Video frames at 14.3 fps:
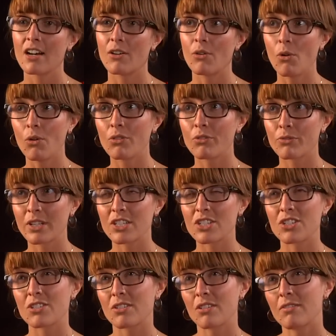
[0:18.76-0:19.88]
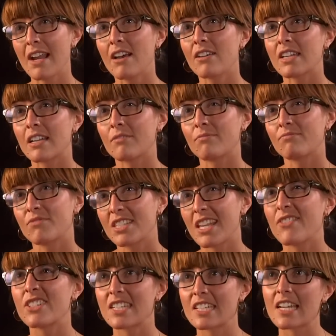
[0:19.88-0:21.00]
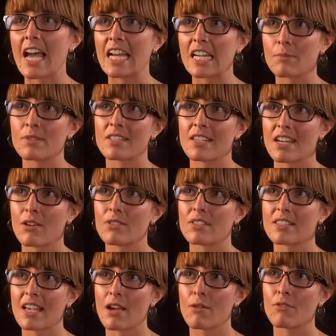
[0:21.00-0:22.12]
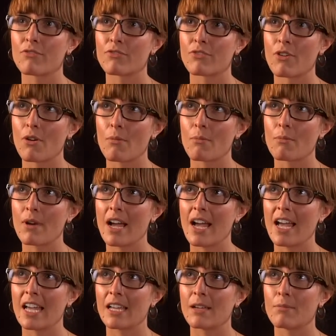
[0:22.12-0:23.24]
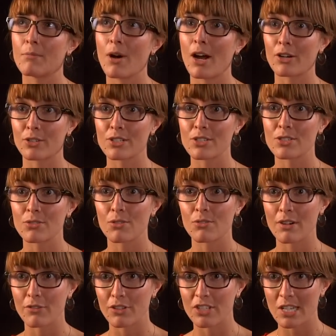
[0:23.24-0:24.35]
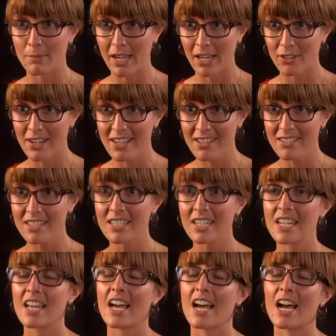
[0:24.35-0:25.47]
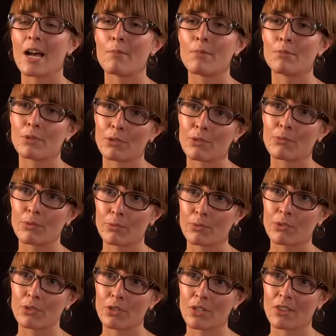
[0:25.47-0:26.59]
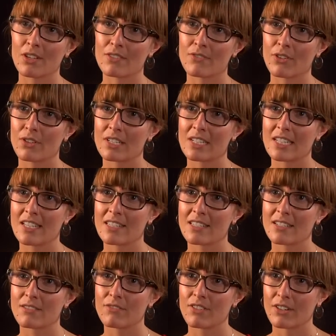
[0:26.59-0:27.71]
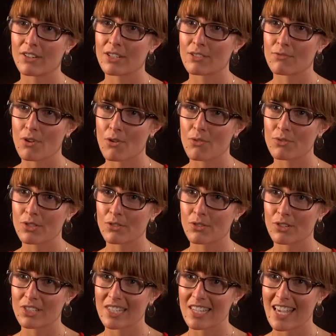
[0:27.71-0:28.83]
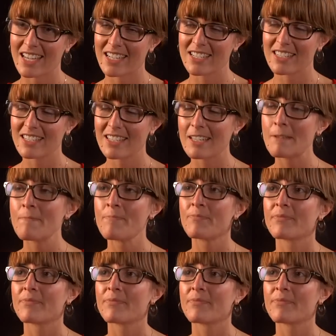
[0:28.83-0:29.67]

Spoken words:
all of which around 70 to 80% I would say were from a migrant or refugee background, and we recruited those volunteers into various roles across the agency.